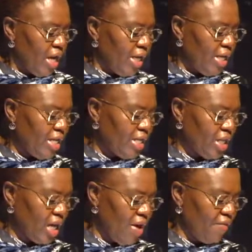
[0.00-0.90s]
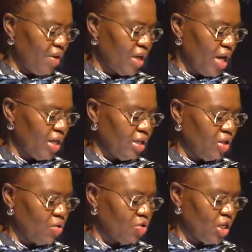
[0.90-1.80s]
leading Africa in
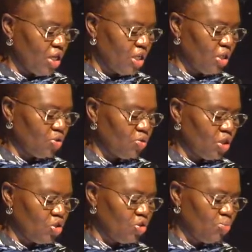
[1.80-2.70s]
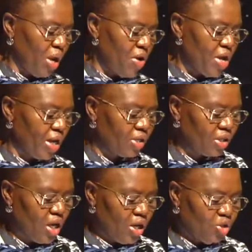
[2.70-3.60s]
negotiations to reduce barriers